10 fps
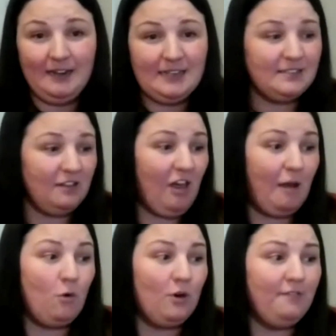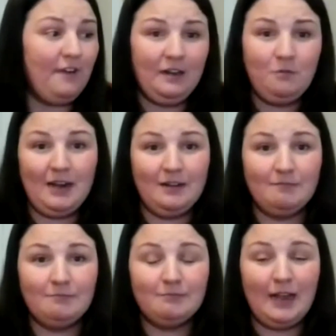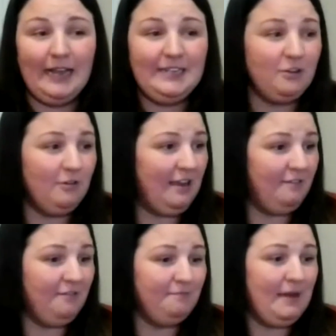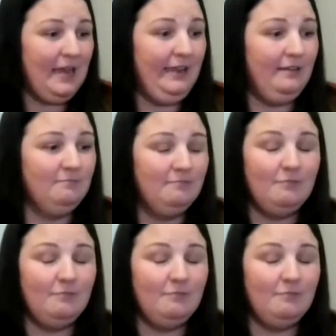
It's a lot more fun when I don't have my